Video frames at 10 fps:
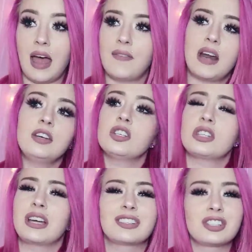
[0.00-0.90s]
and then I
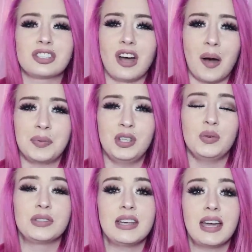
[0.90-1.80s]
just like stopped
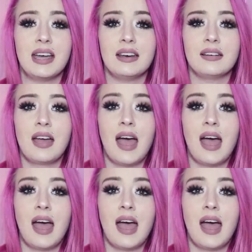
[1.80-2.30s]
using it,